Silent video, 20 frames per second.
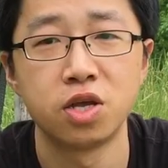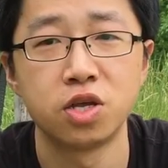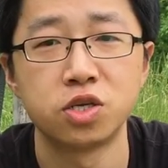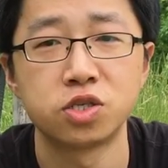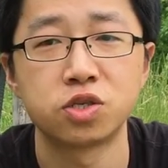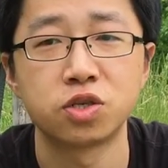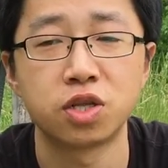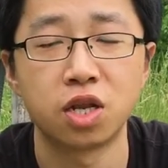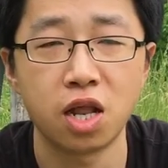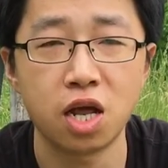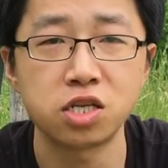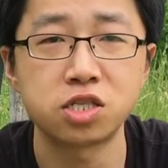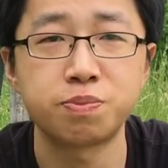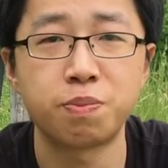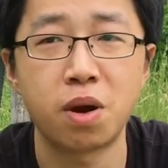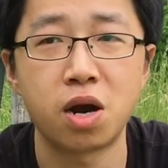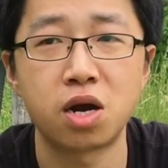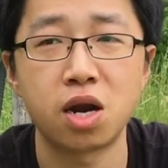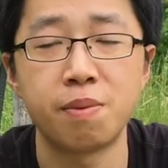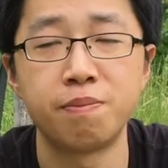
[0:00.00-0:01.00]
So the last
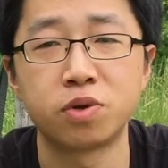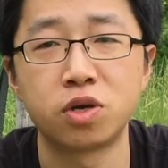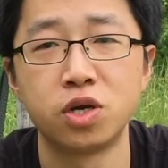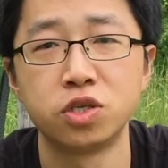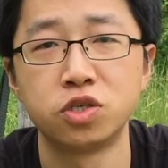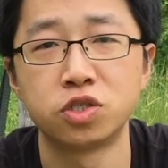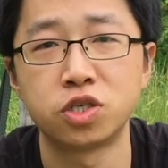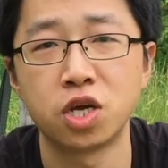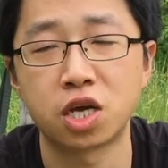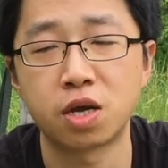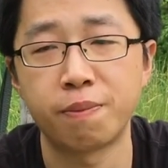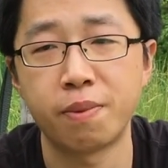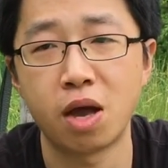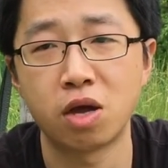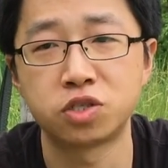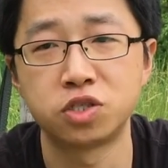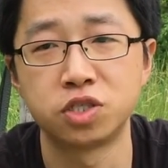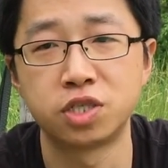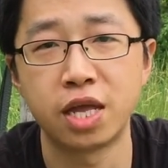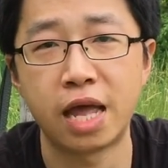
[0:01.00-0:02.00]
part I'm going to talk
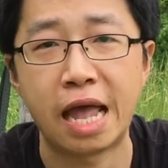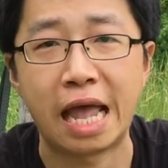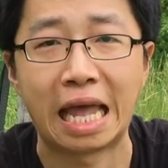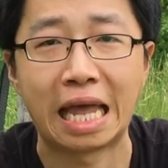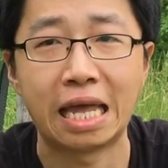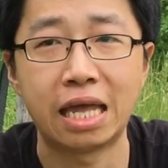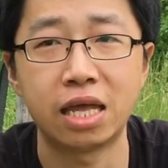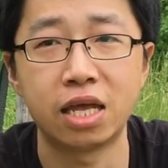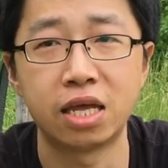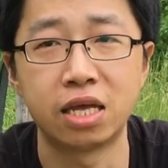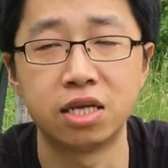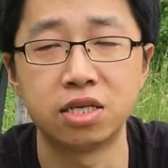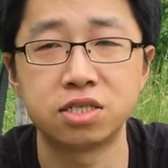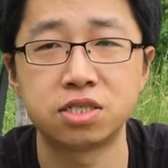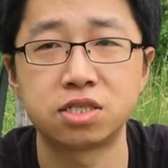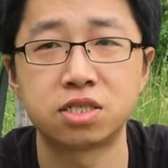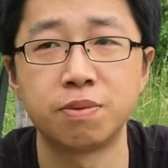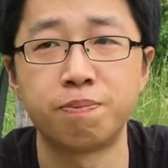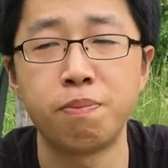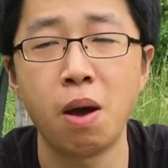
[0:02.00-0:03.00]
about today is
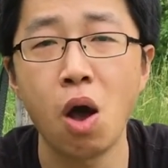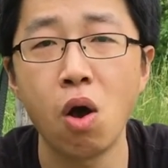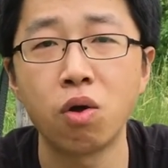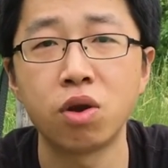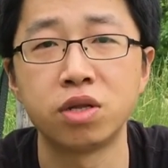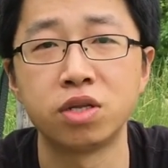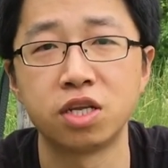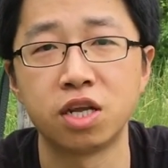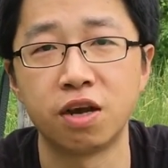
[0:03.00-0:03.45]
the pollen